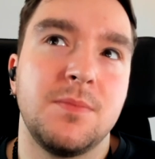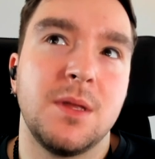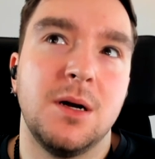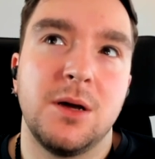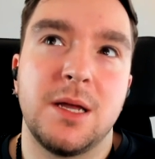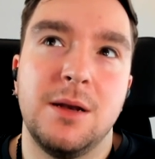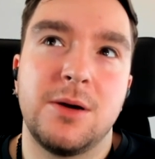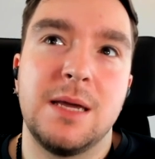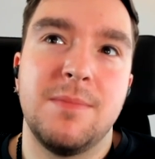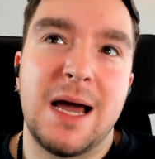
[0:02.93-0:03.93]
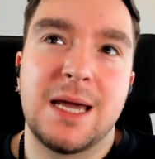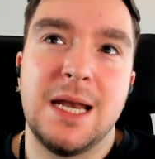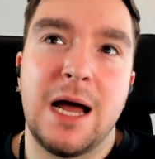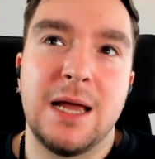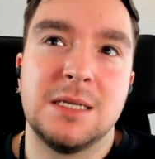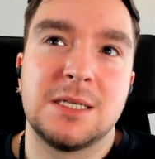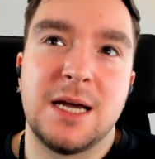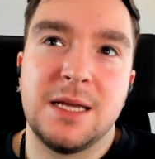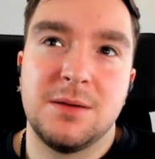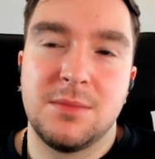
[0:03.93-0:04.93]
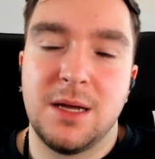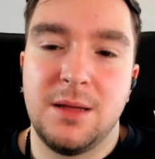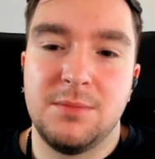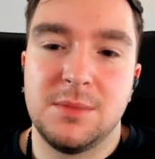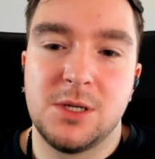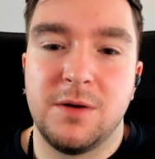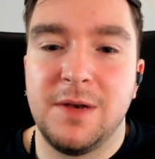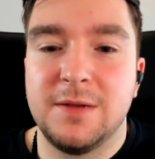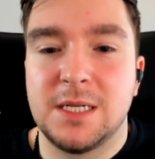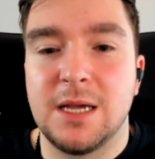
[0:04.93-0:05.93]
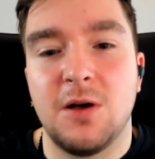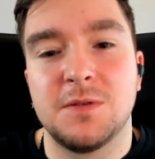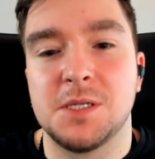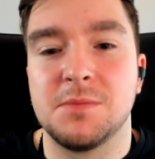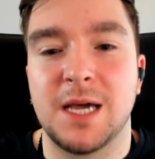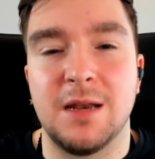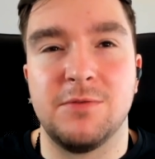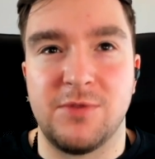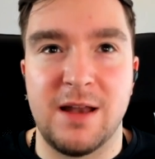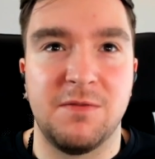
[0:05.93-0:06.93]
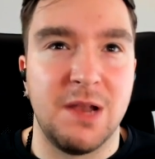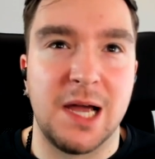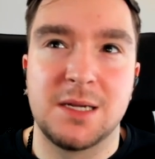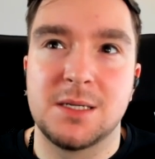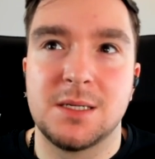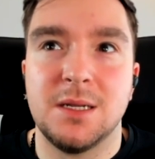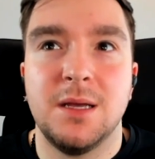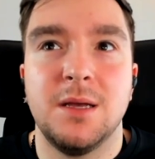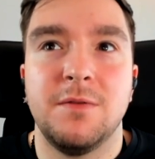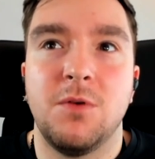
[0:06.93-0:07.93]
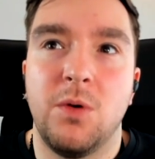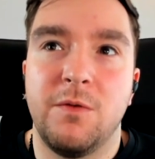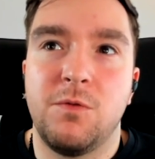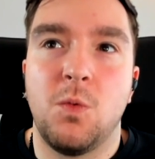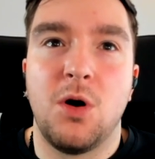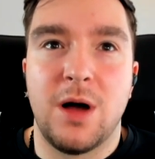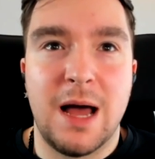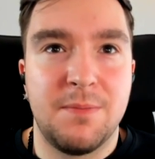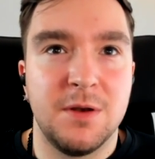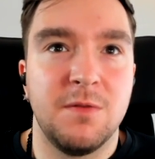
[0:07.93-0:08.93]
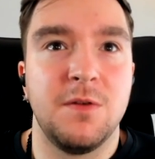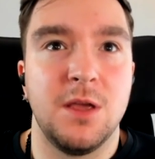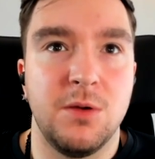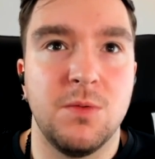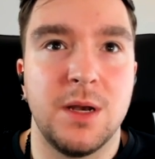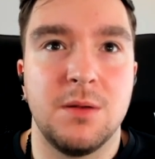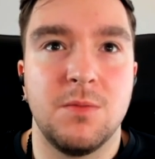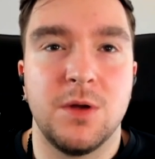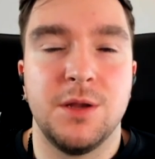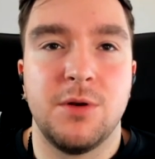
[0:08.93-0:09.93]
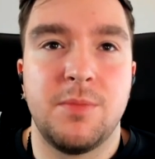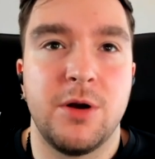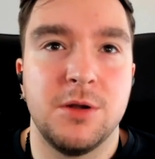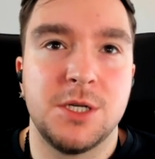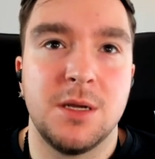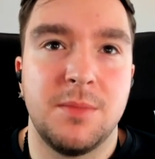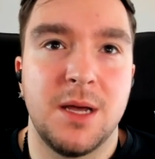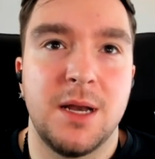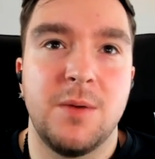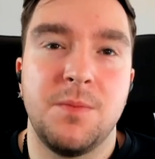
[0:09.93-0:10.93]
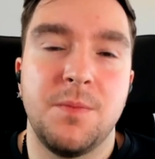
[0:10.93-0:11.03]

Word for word: Look, looking back in hindsight, um, sort of listing off some kind of red flags mm. for, hmm. what, for what happened for you when, when you're approaching a burnout.